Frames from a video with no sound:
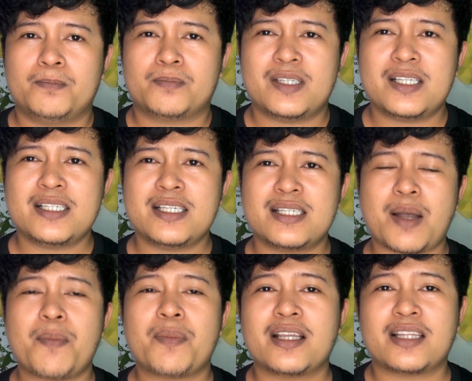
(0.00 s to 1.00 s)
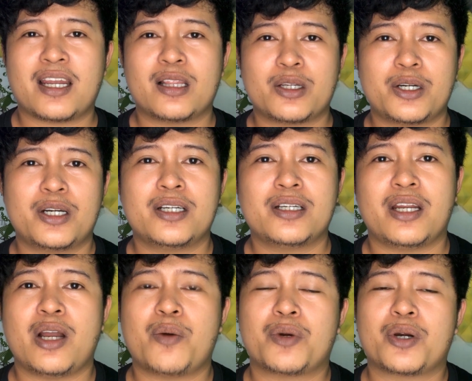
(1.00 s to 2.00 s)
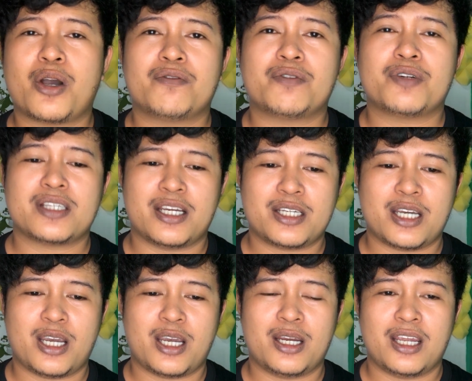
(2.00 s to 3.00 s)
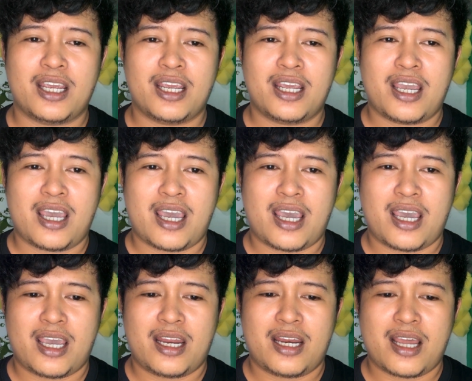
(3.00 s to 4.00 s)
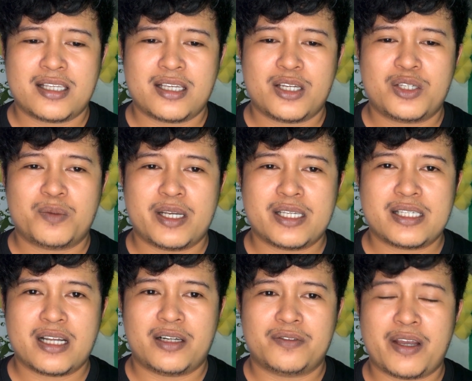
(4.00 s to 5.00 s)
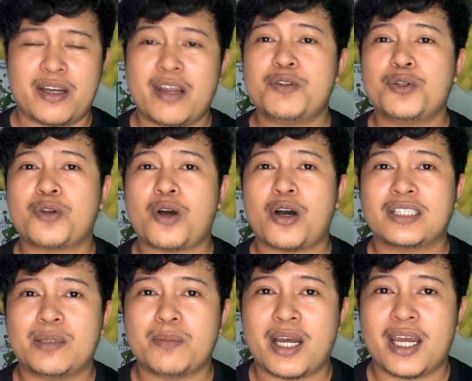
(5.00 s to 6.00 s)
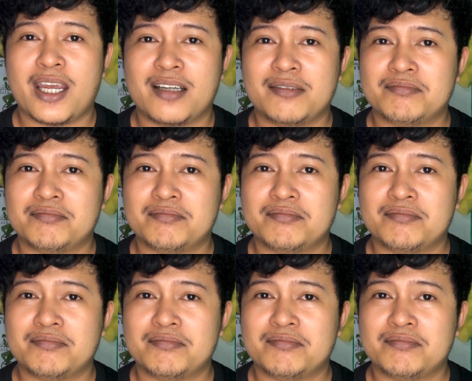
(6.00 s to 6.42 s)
this is something that I learned in our conversation, and I said to myself, I never thought in my